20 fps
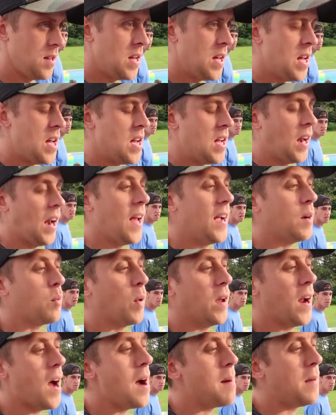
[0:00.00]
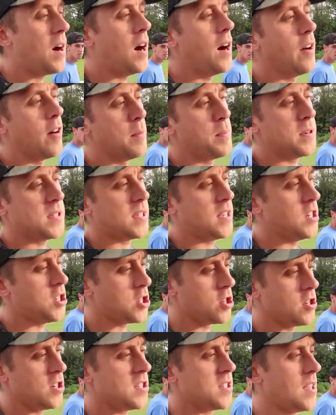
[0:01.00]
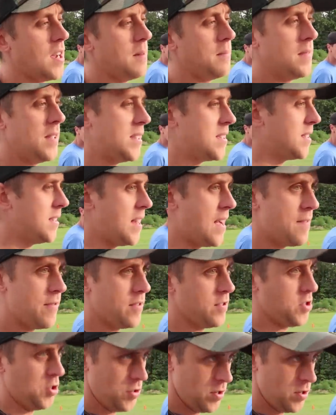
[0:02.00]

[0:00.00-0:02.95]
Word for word: I don't see Like that. when I'm 100% sure of something, it's never